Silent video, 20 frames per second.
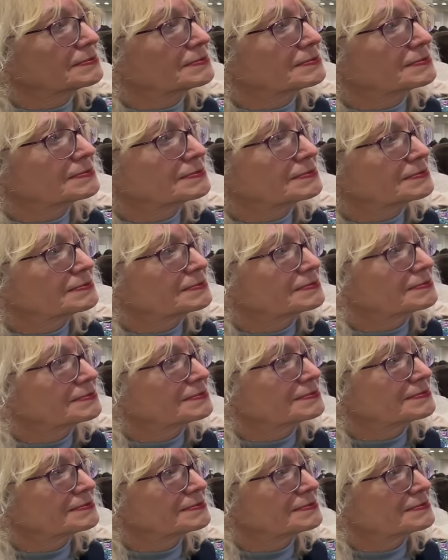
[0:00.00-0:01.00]

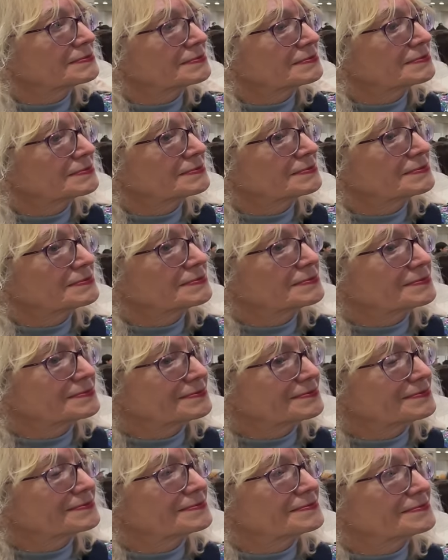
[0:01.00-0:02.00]

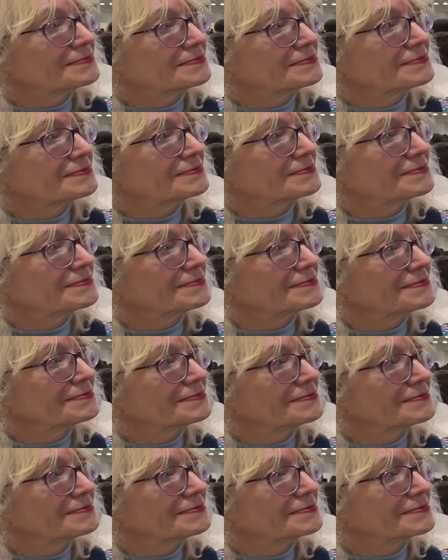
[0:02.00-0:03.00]

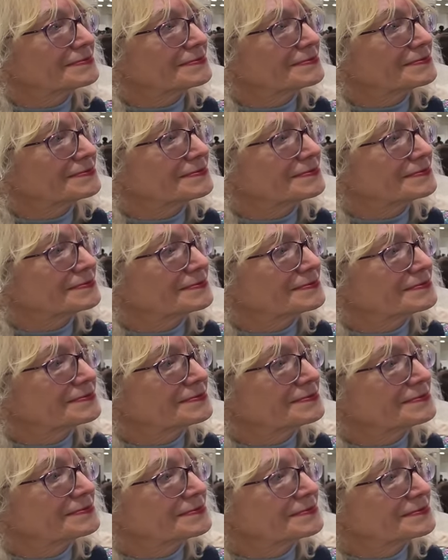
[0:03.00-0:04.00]

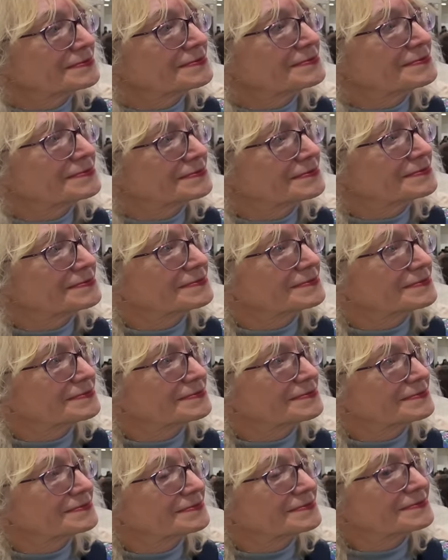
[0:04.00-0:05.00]

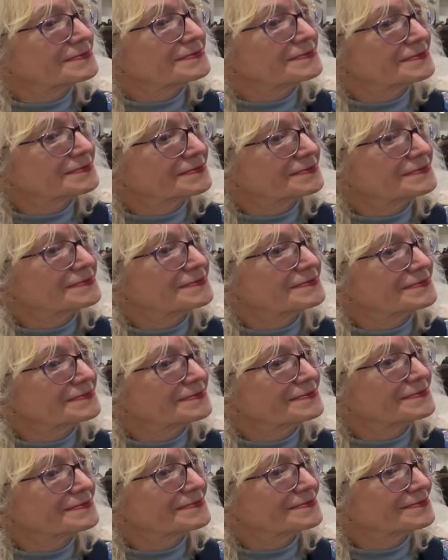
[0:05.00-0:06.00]

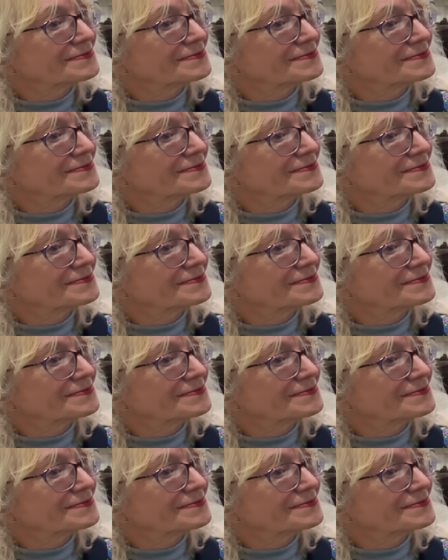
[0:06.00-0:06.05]
(silent)